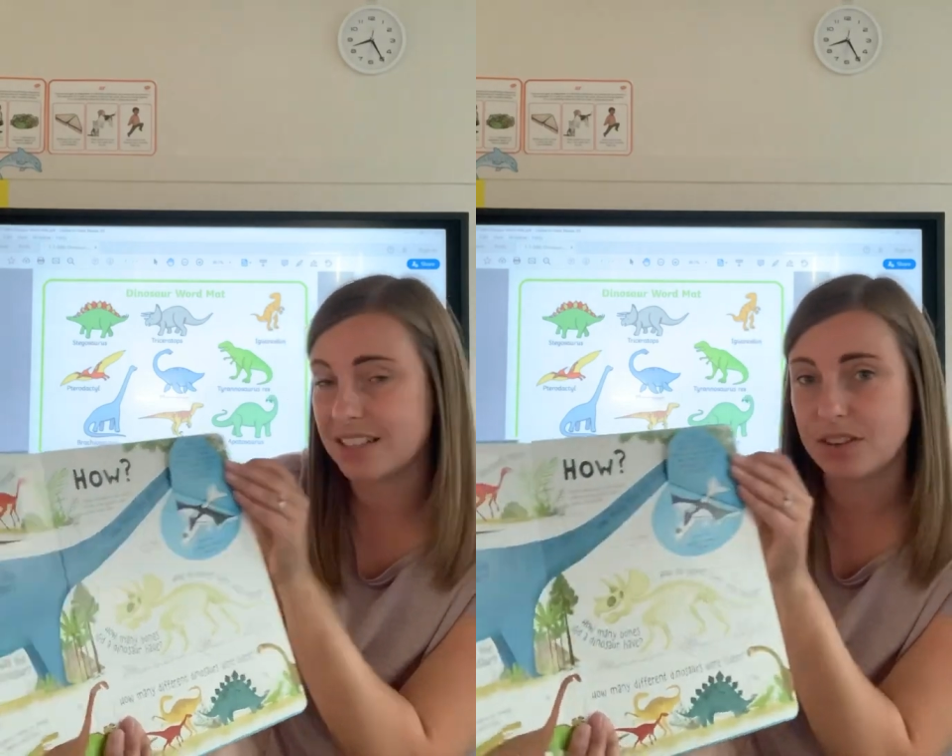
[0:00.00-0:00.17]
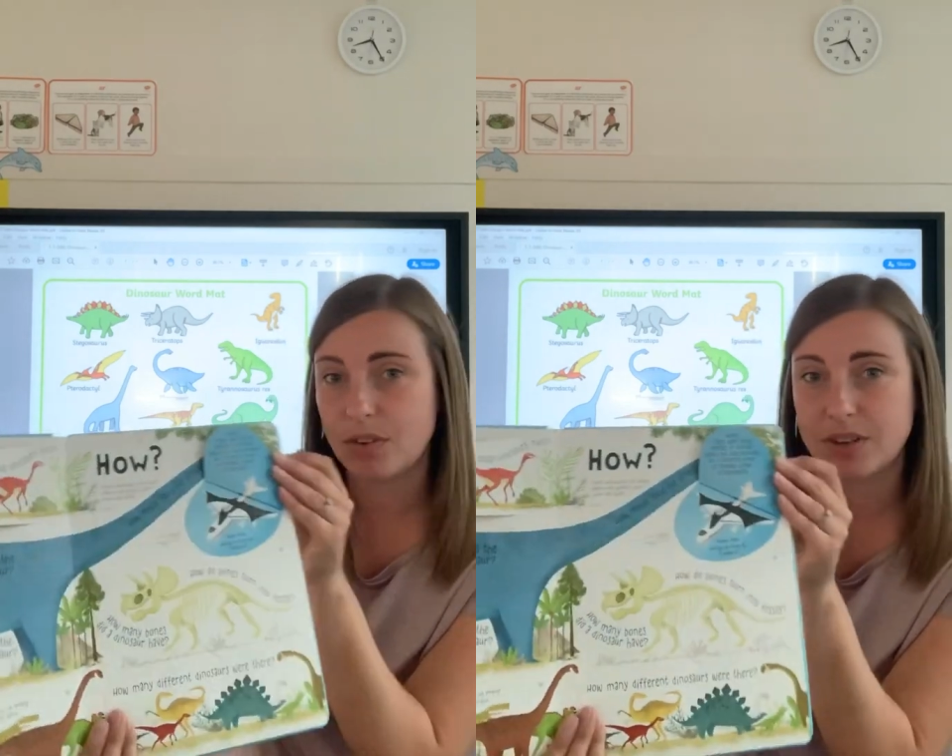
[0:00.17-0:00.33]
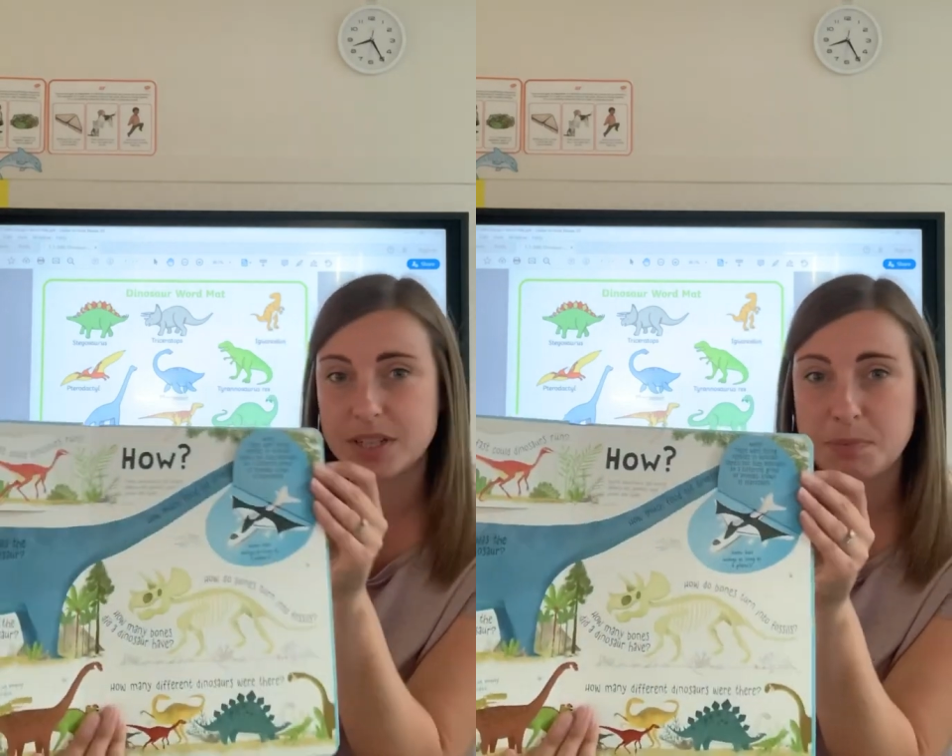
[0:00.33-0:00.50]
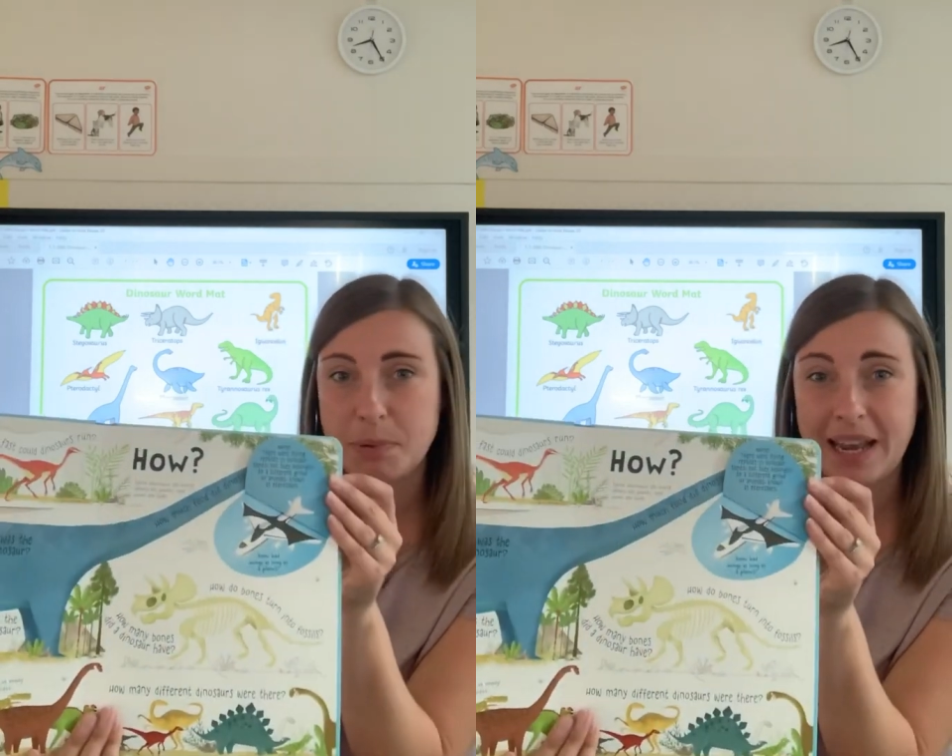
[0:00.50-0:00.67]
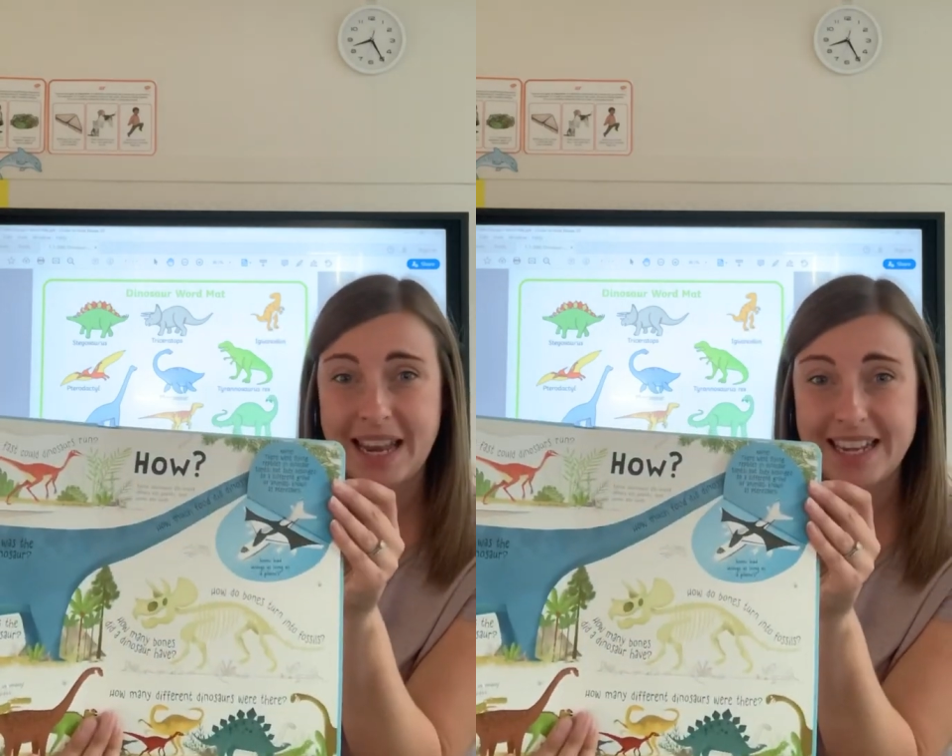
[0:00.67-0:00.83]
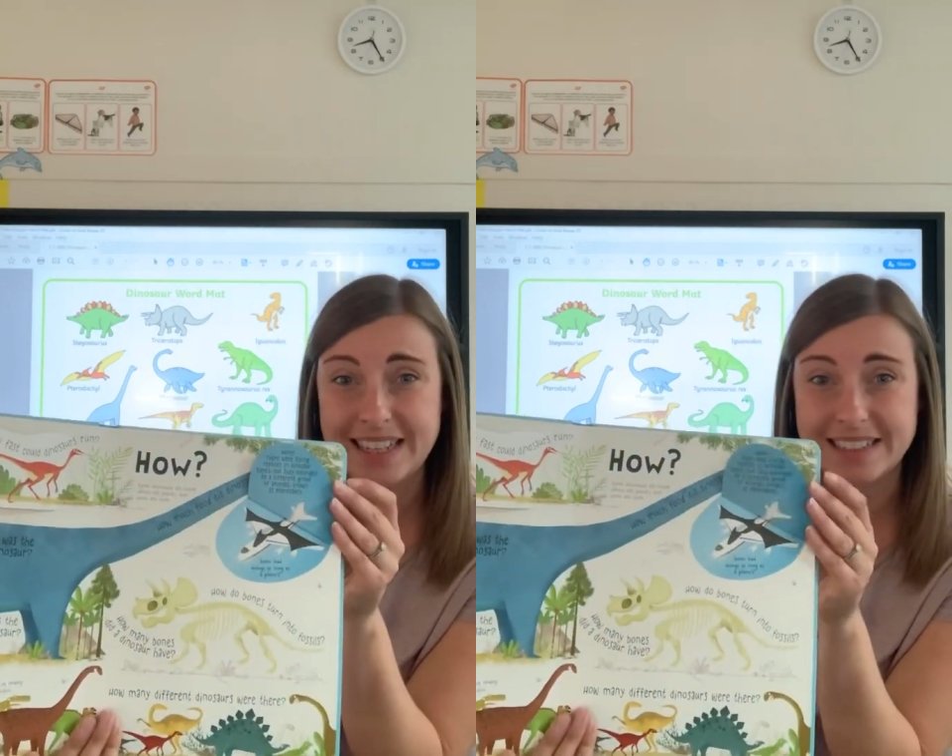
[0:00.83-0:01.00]
long as
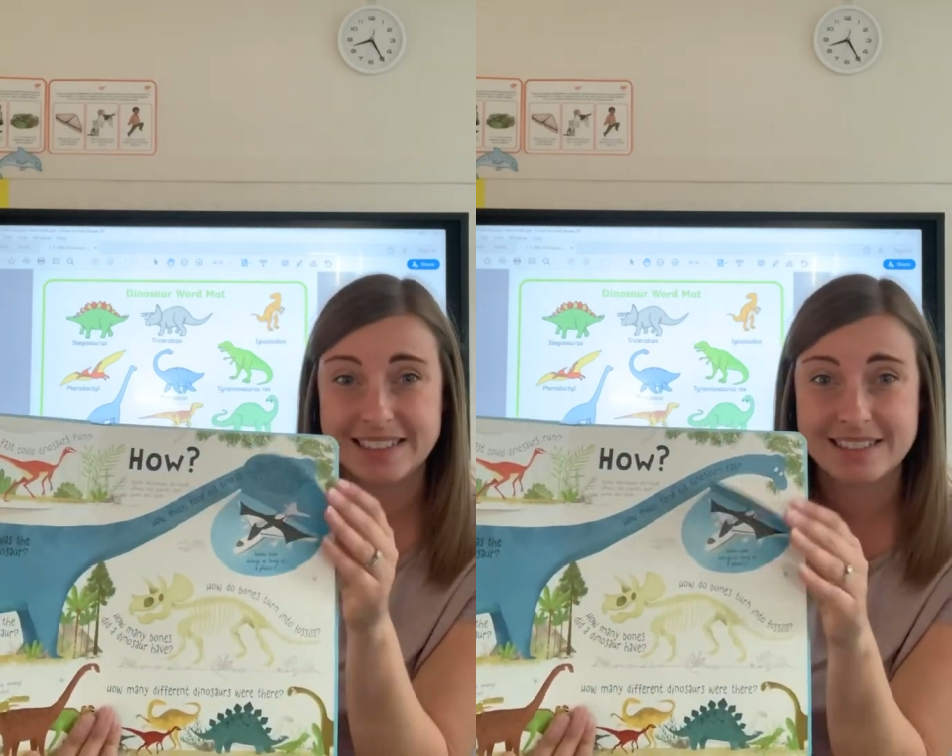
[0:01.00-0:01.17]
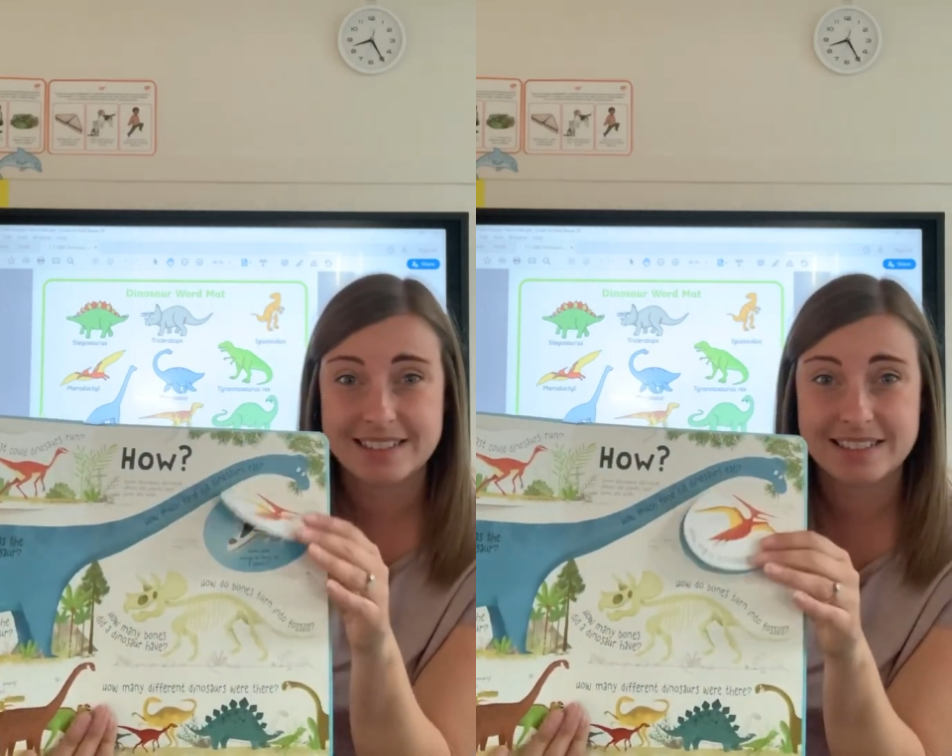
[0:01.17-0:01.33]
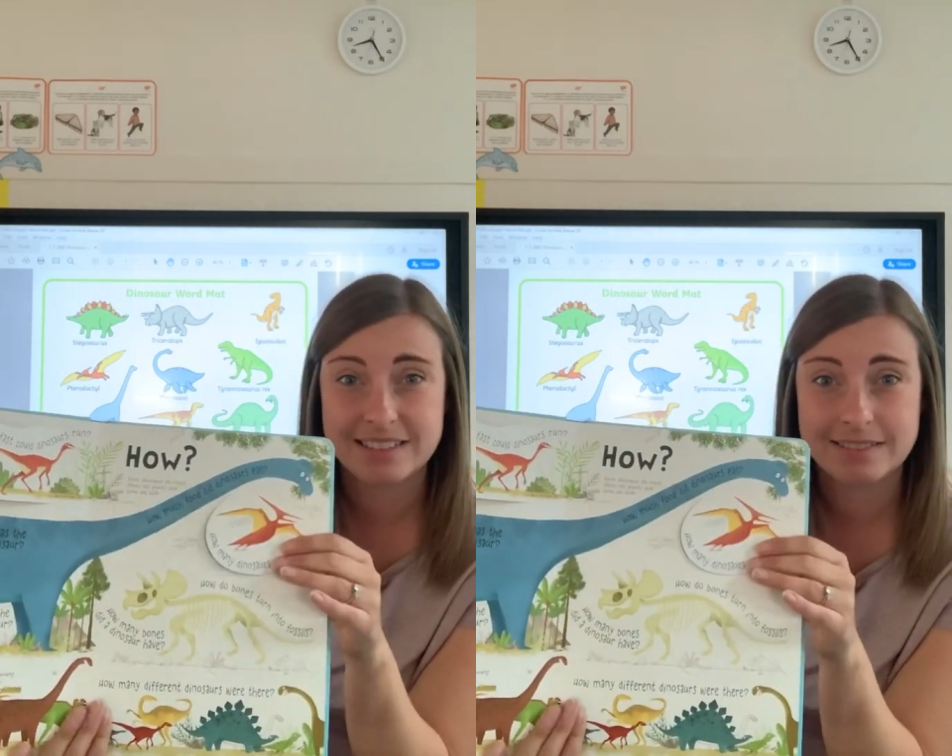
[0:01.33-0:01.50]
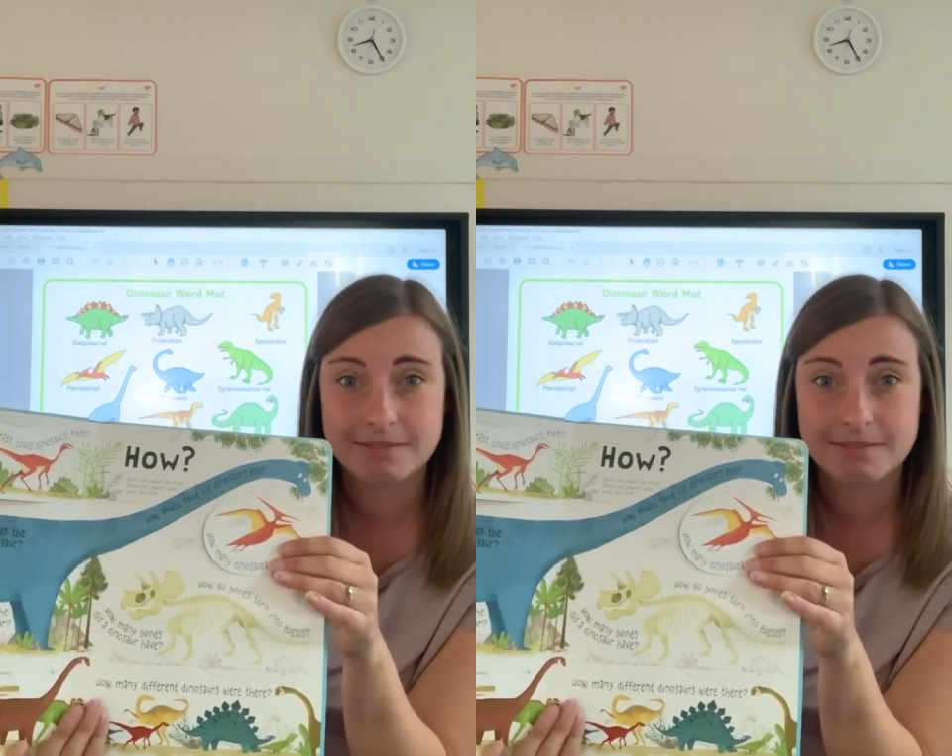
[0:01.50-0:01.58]
planes.